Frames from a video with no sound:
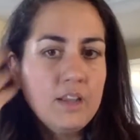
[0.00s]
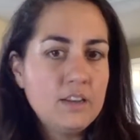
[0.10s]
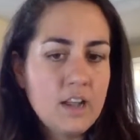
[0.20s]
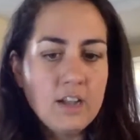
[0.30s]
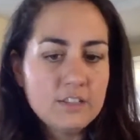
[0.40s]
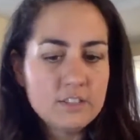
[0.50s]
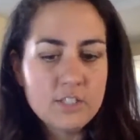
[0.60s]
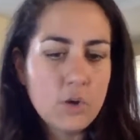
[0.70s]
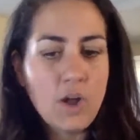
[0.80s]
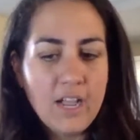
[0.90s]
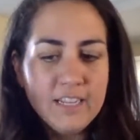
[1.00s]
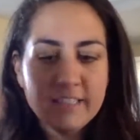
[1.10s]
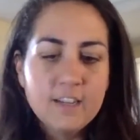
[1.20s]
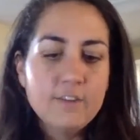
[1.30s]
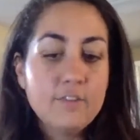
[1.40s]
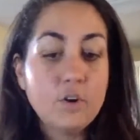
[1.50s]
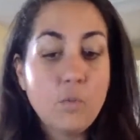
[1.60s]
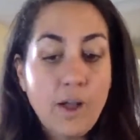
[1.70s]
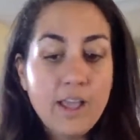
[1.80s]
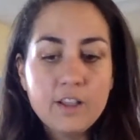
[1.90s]
not so hot for a
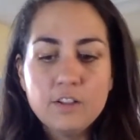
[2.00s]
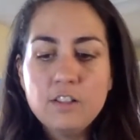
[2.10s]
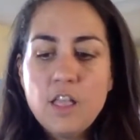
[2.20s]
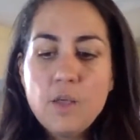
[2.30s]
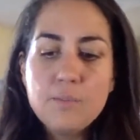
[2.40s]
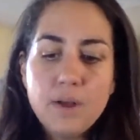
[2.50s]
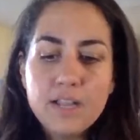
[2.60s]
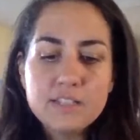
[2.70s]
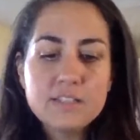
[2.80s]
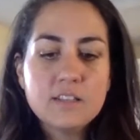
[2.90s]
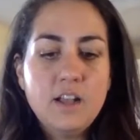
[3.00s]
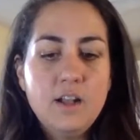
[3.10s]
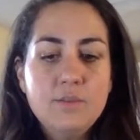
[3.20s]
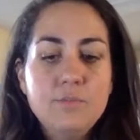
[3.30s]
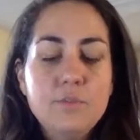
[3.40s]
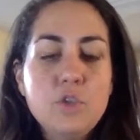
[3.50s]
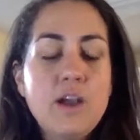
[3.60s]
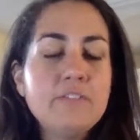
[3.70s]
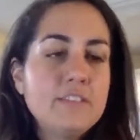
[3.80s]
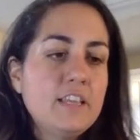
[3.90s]
while, but you
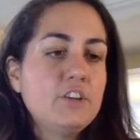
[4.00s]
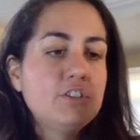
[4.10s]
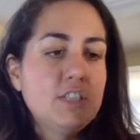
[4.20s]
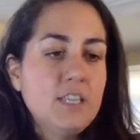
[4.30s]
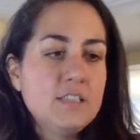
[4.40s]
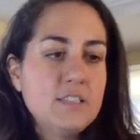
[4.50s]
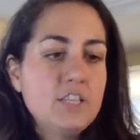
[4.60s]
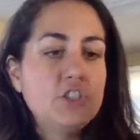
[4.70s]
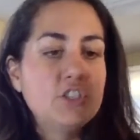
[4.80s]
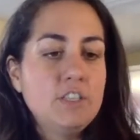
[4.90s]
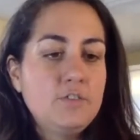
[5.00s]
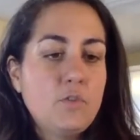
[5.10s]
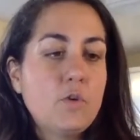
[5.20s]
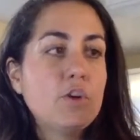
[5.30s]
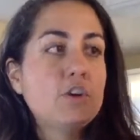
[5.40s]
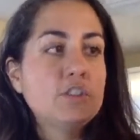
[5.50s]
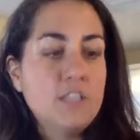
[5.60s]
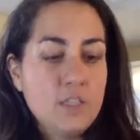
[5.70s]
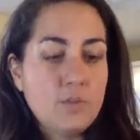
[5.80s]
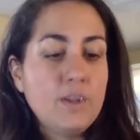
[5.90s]
have to get your TSH, your T4, your
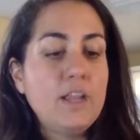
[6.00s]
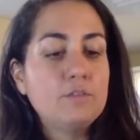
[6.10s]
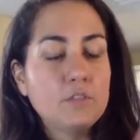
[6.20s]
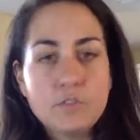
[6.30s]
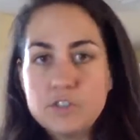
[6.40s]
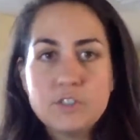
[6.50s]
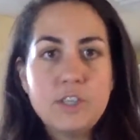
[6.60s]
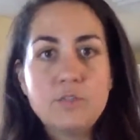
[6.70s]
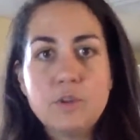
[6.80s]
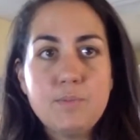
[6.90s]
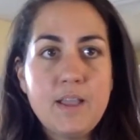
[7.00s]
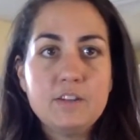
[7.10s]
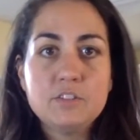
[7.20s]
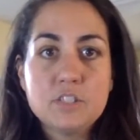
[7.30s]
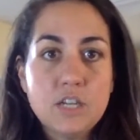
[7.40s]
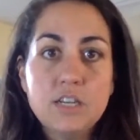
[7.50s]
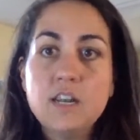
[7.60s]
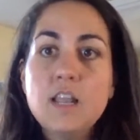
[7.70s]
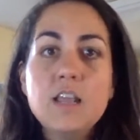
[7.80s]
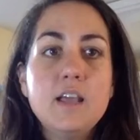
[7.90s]
T3, and reverse T3 panels
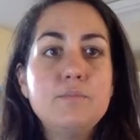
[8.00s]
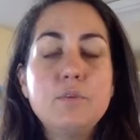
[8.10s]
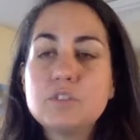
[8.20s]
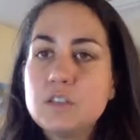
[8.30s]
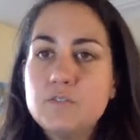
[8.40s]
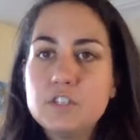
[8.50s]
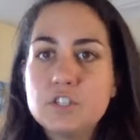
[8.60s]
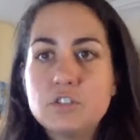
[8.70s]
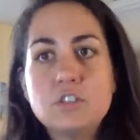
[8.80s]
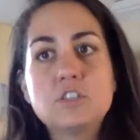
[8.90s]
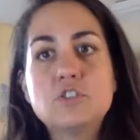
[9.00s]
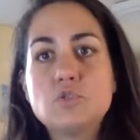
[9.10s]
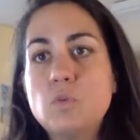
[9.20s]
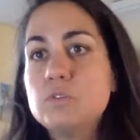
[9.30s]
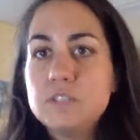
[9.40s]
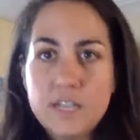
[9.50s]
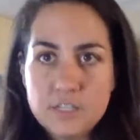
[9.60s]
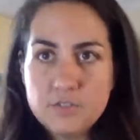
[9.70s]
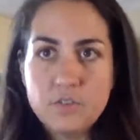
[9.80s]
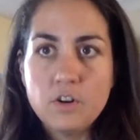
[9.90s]
done. And most conventional doctors won't
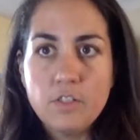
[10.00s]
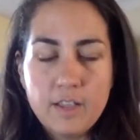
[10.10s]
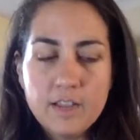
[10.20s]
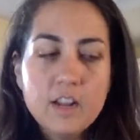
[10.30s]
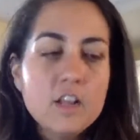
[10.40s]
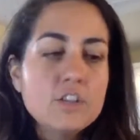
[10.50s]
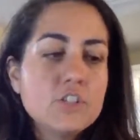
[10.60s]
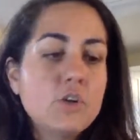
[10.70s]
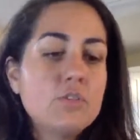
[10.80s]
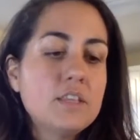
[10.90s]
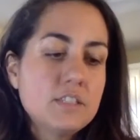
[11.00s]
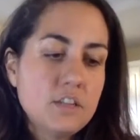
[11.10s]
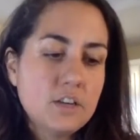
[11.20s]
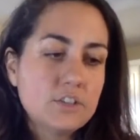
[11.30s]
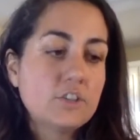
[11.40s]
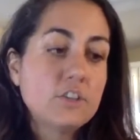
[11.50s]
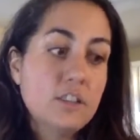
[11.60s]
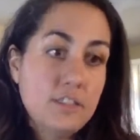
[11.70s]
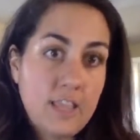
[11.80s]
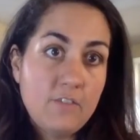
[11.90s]
test for all that. So this doctor
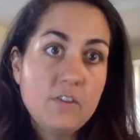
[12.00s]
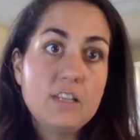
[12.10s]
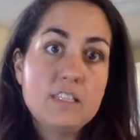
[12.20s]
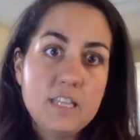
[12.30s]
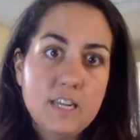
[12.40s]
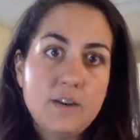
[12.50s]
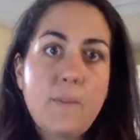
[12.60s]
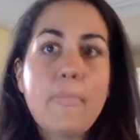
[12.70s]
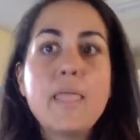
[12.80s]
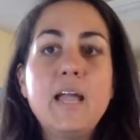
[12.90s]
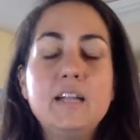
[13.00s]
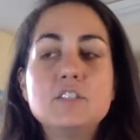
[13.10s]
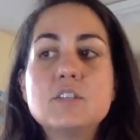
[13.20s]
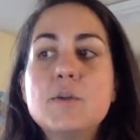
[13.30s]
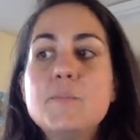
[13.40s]
thankfully did. And